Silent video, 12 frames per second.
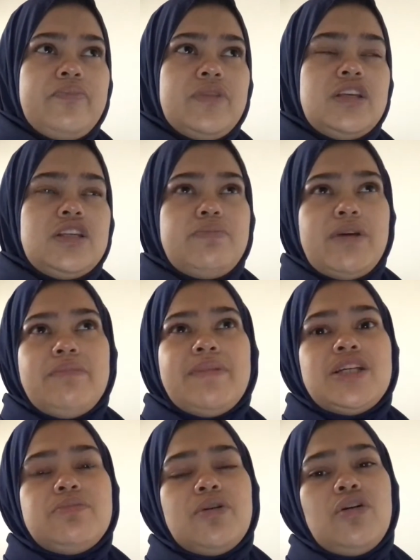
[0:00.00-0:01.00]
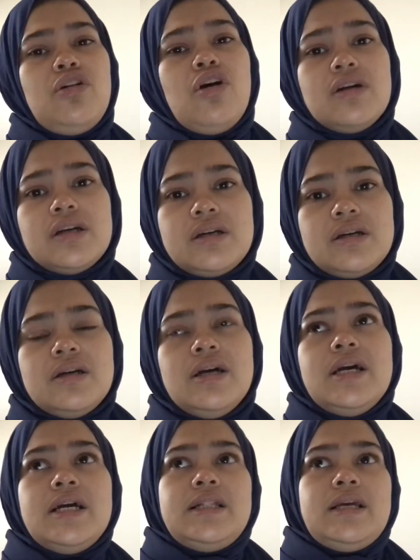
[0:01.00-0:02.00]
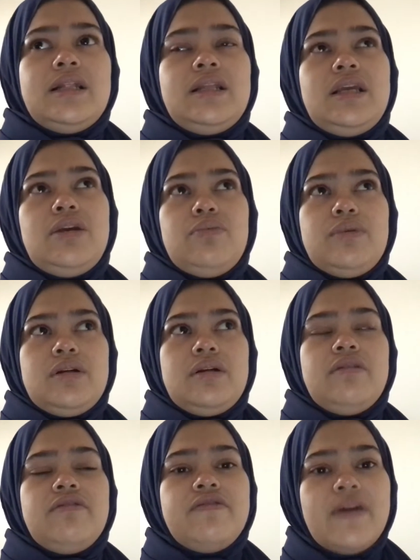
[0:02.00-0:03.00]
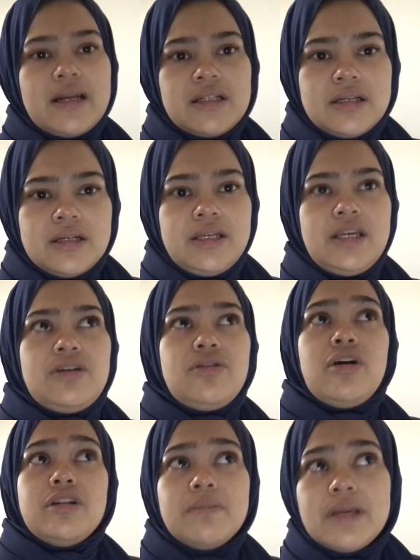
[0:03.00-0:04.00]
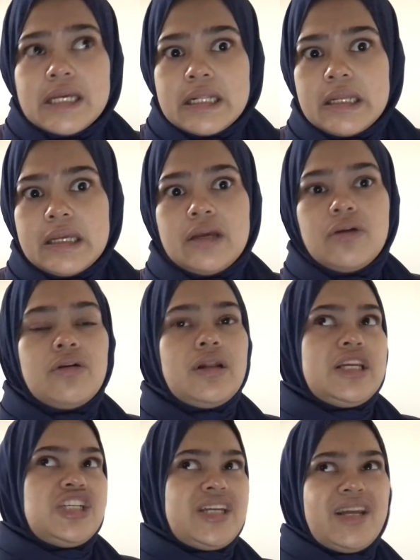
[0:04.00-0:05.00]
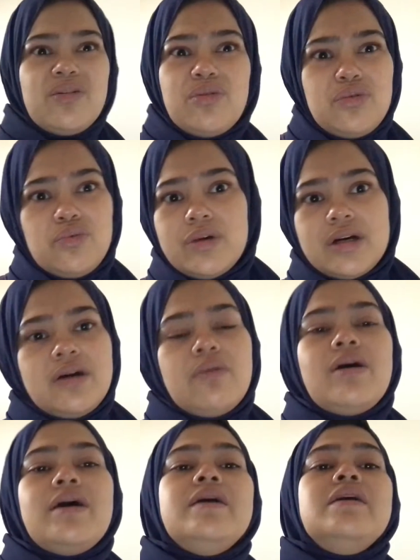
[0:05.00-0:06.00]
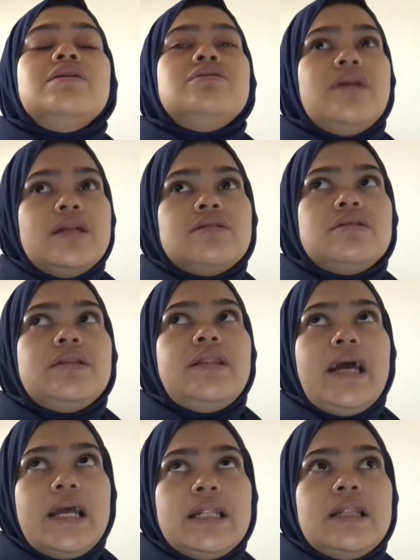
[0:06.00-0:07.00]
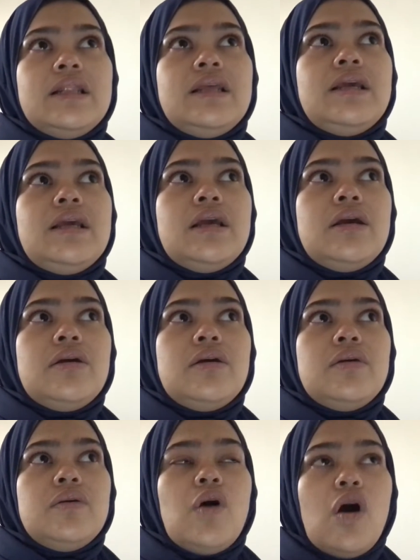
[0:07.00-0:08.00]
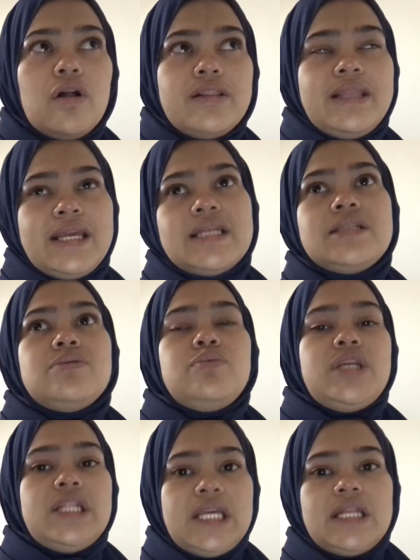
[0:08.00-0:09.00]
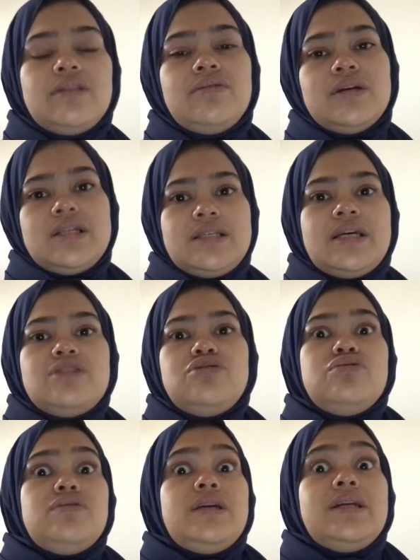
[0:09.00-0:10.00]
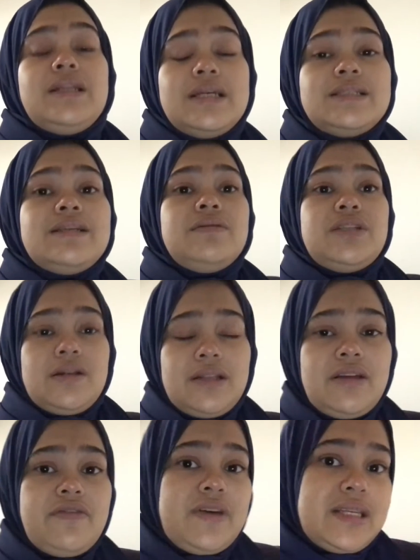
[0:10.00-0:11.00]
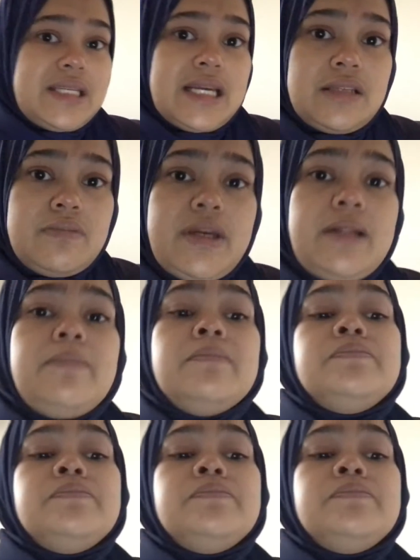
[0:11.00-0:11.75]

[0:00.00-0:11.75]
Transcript: this pain much more longer, then it will affect her economically, or she cannot go to work, or what. That all these we need to assess during the subjective assessment.